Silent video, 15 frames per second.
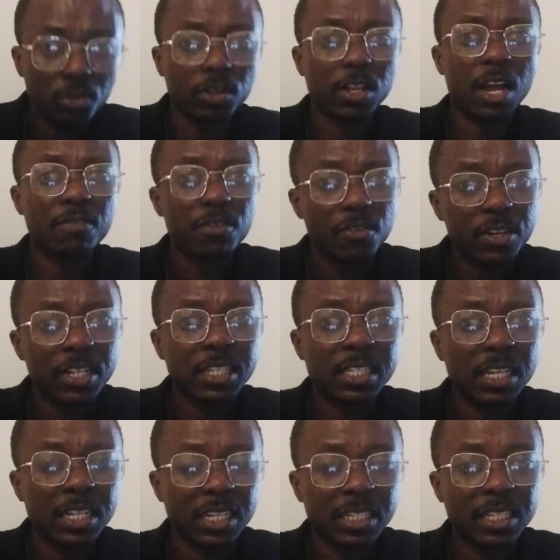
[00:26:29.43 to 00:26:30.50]
I've already
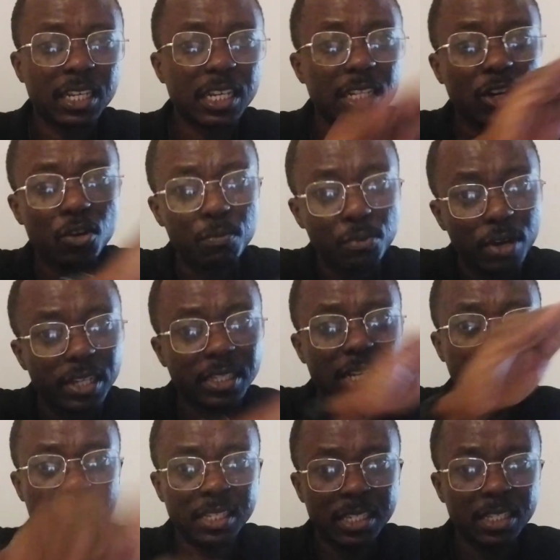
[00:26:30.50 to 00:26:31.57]
said it. In
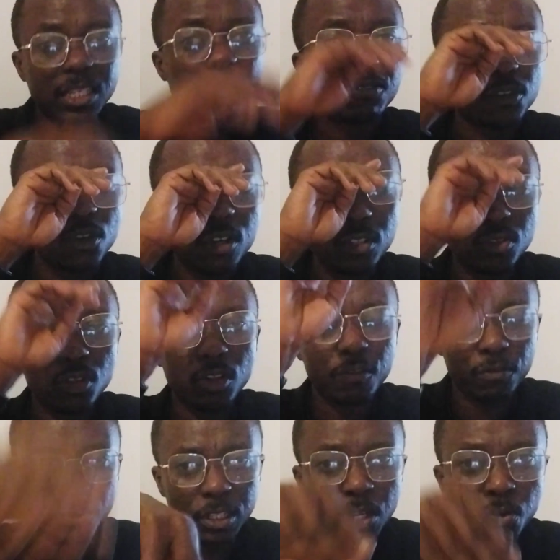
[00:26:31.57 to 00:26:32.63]
Obuasi city, if you're going to look
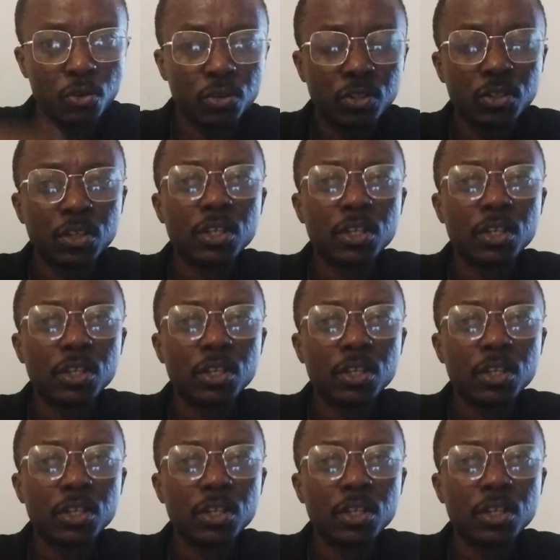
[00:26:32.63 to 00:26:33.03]
for the gold,